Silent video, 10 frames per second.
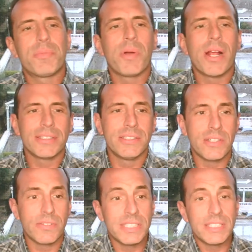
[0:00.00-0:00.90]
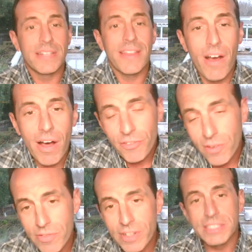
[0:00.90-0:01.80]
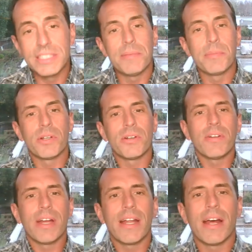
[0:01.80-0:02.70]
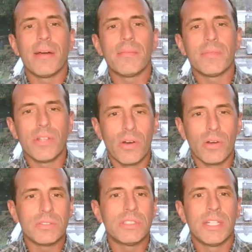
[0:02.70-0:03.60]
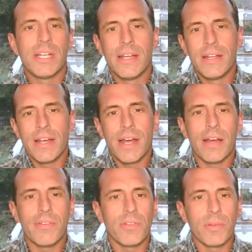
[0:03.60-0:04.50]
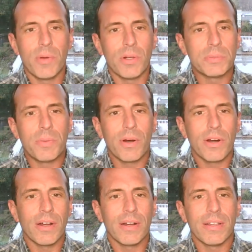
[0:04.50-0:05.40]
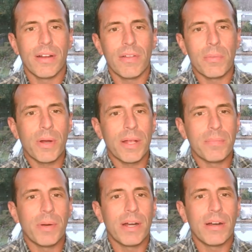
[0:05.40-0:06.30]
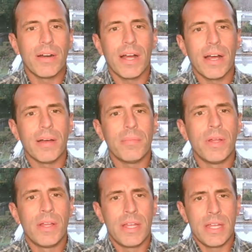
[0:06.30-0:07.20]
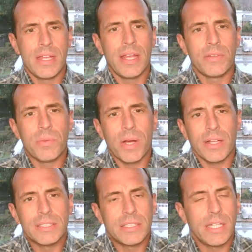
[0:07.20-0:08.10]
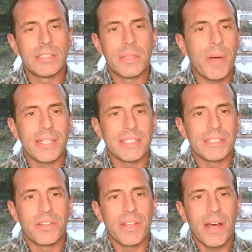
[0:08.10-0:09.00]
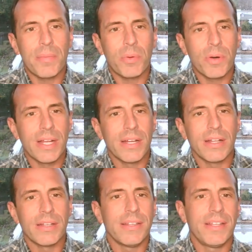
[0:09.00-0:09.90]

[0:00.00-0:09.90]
products and services that they offer are very similar, right? Loans, for the most part, are the bread and butter. As well as deposits. So they operate on